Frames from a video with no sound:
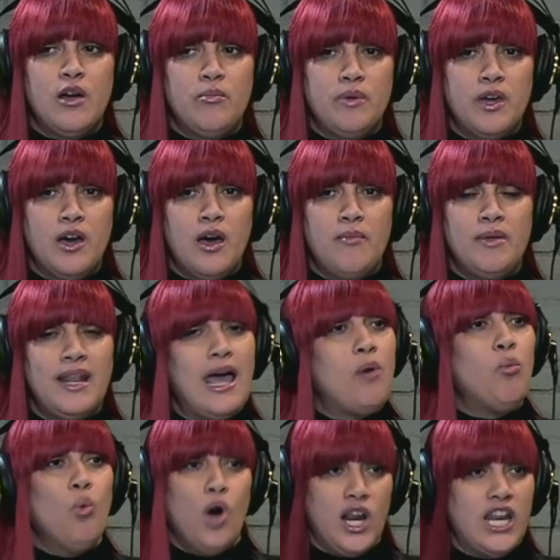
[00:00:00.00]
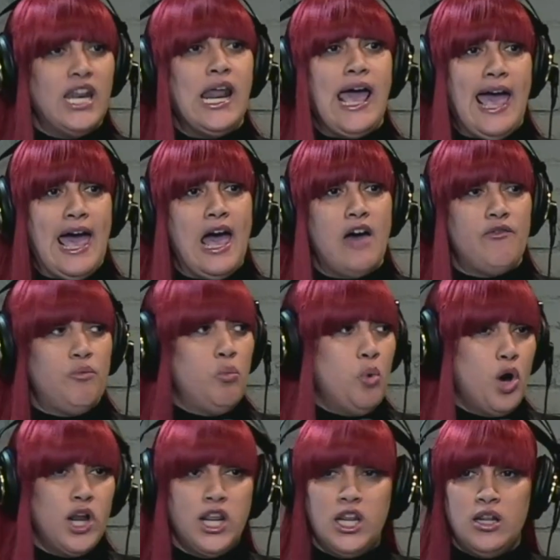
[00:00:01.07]
becoming that 1.5,
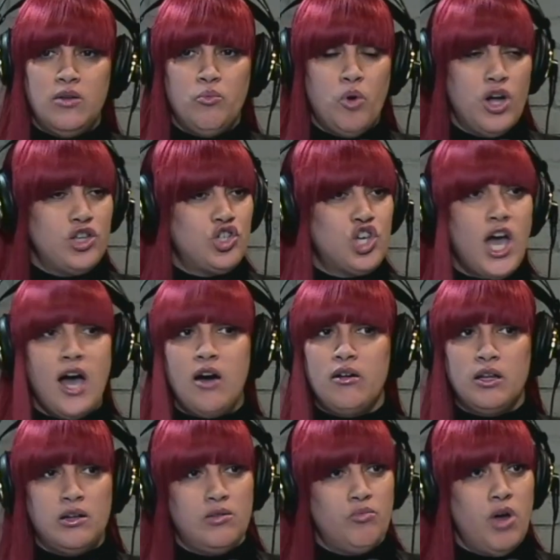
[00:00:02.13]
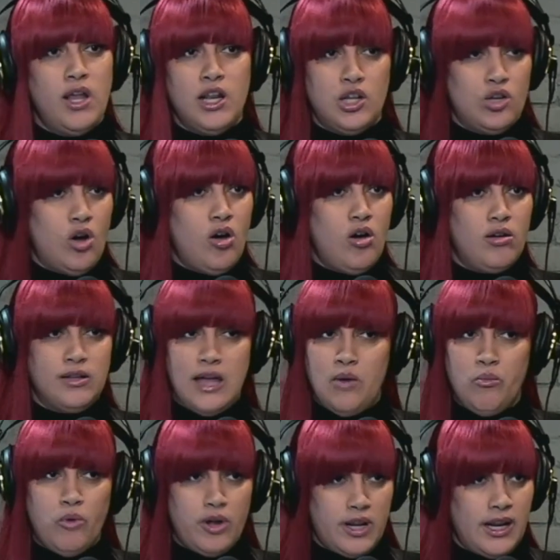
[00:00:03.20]
one child and a dog, that
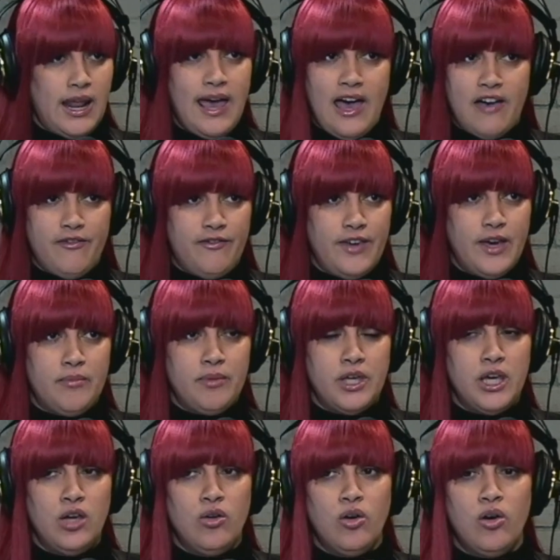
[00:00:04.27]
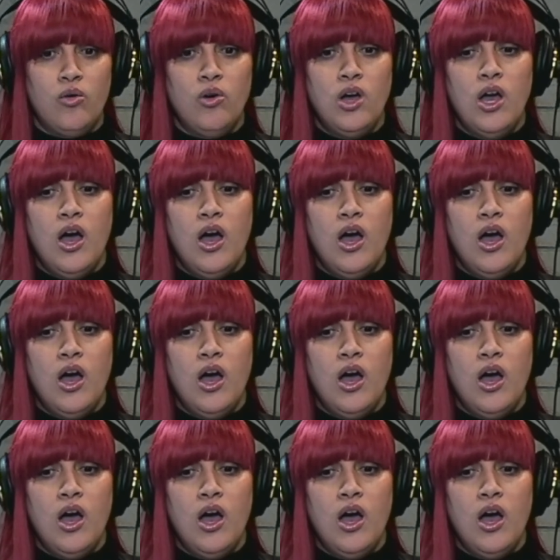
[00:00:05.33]
1.5 family, you know.